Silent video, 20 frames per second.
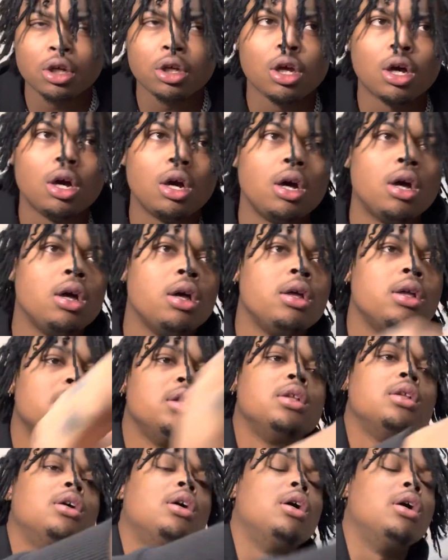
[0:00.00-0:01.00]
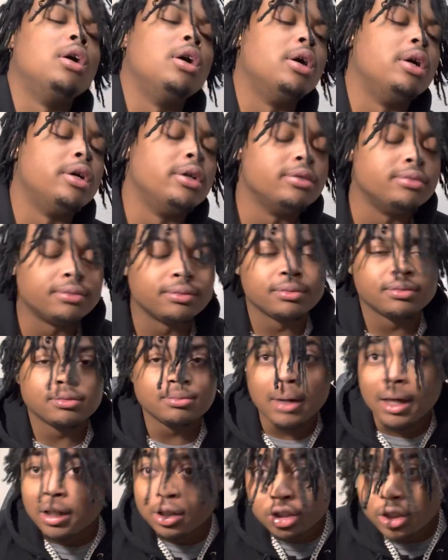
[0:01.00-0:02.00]
y'all. Um,
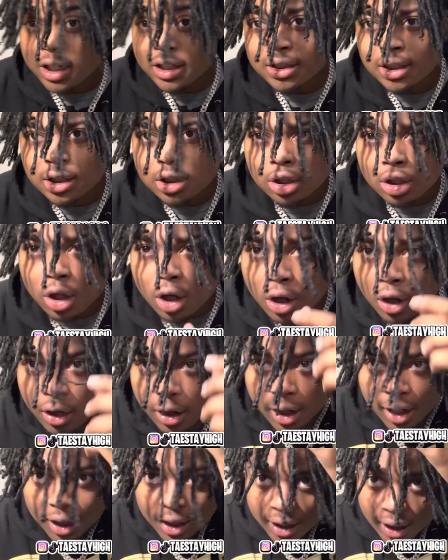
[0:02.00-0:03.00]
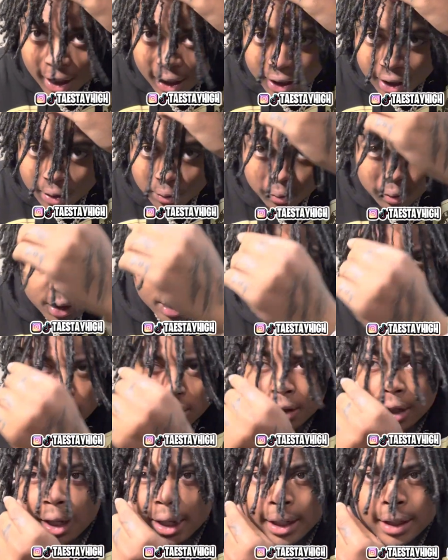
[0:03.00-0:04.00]
my Dreads look long, huh? Like they really
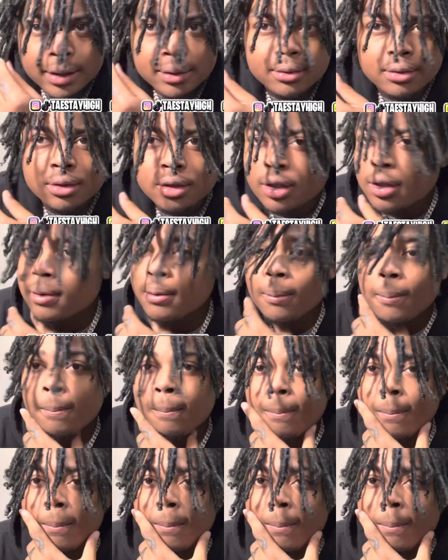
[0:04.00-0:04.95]
like. Mm -hmm.